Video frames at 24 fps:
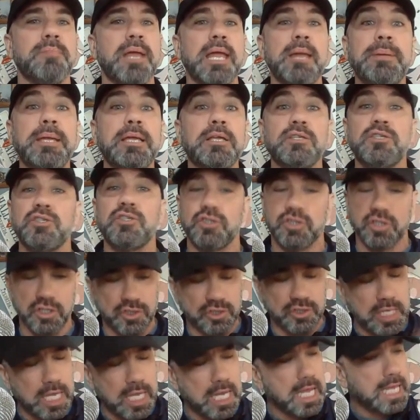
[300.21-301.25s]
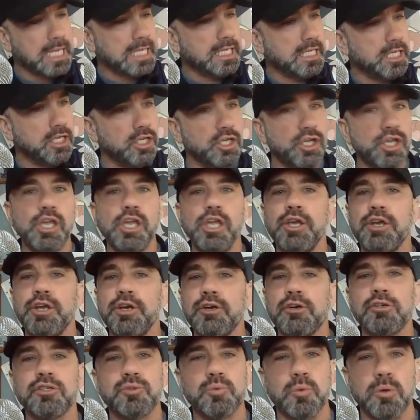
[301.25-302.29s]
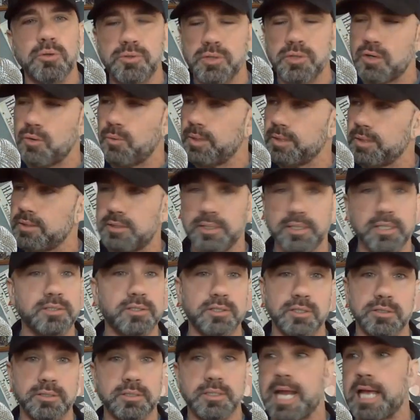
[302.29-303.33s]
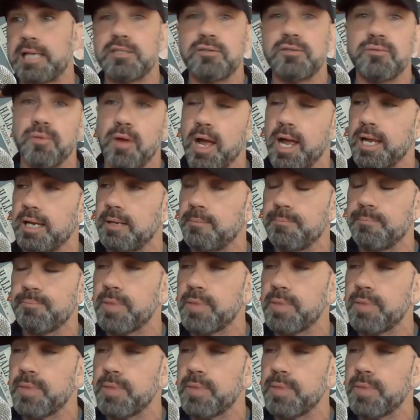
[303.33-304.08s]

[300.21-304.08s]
Maybe it's just years worth of coincidences, and that's fine.